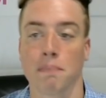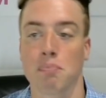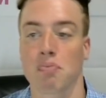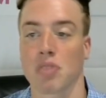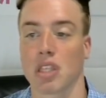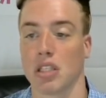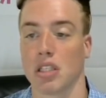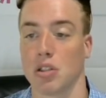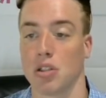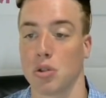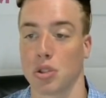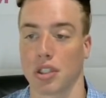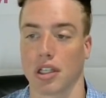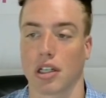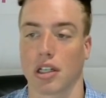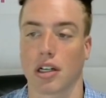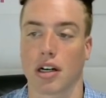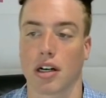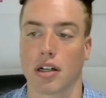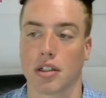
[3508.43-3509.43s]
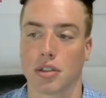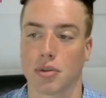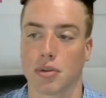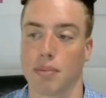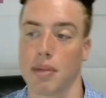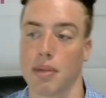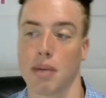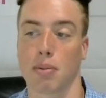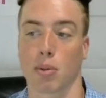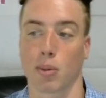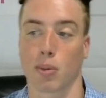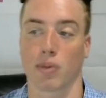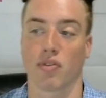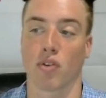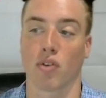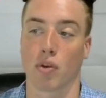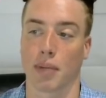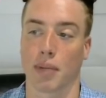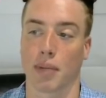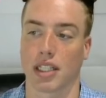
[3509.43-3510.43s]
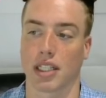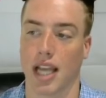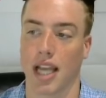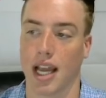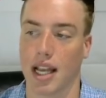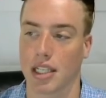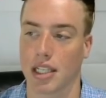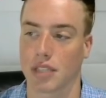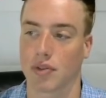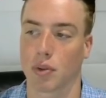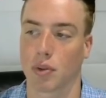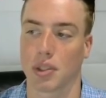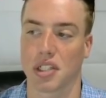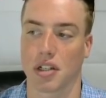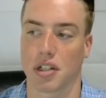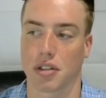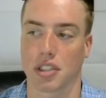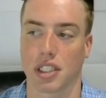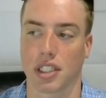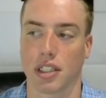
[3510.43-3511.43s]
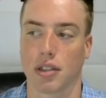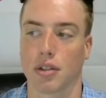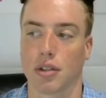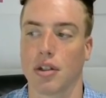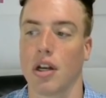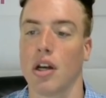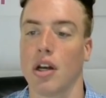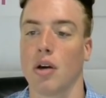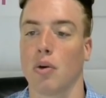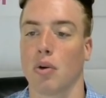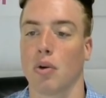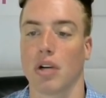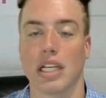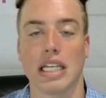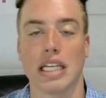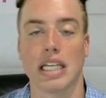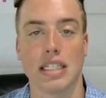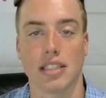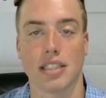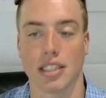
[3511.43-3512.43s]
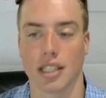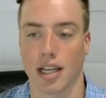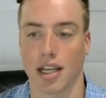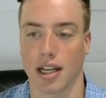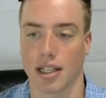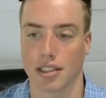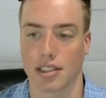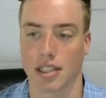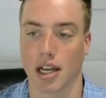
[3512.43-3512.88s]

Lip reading: This usually occurs when people are performing a task for which they are skilled or an easy task.